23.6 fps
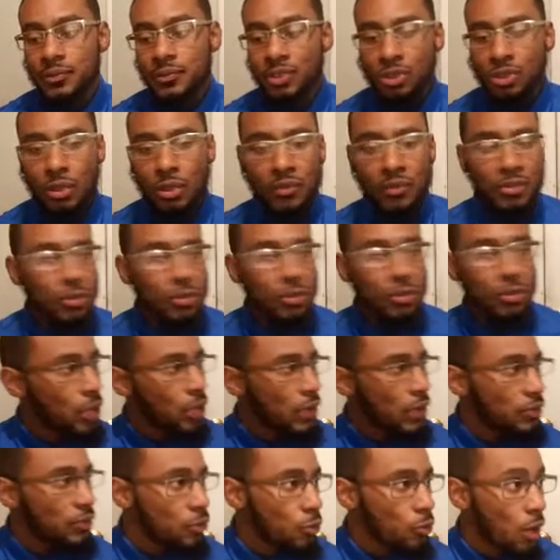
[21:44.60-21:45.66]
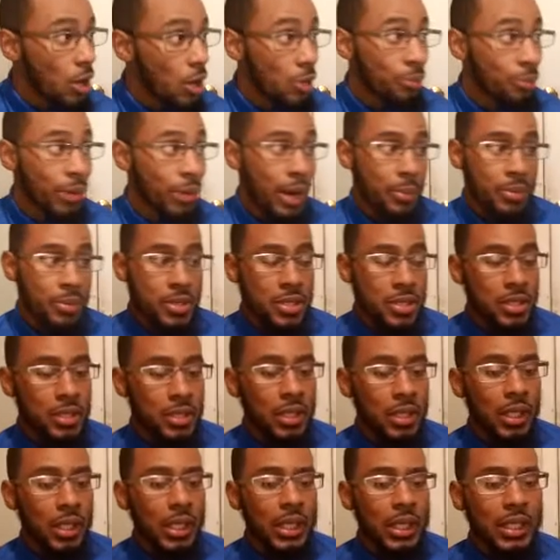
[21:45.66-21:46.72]
So if you walk a property,
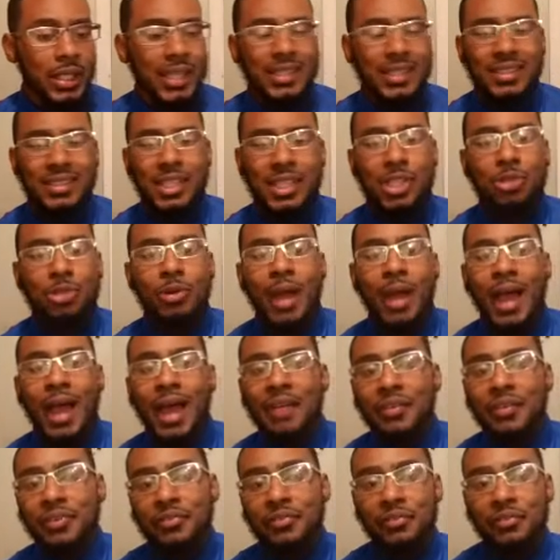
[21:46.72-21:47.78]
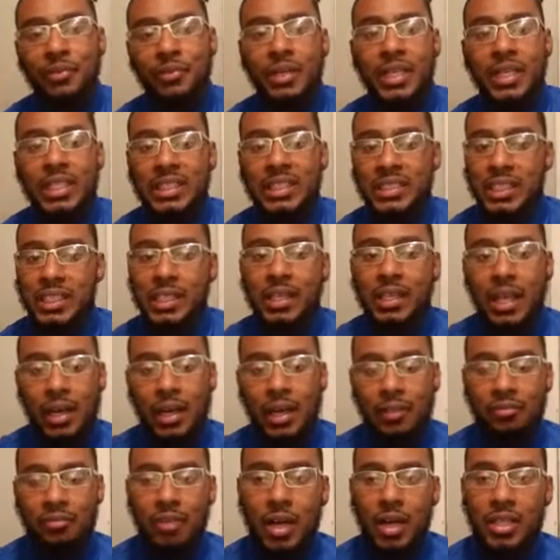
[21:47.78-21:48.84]
let's say you have a friend, let's say a
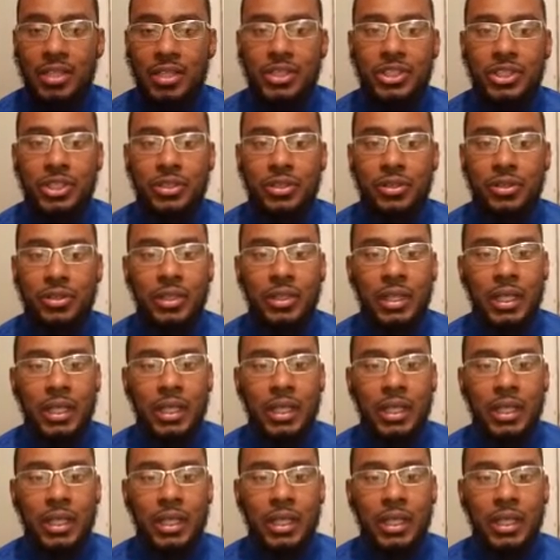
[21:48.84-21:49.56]
volunteer,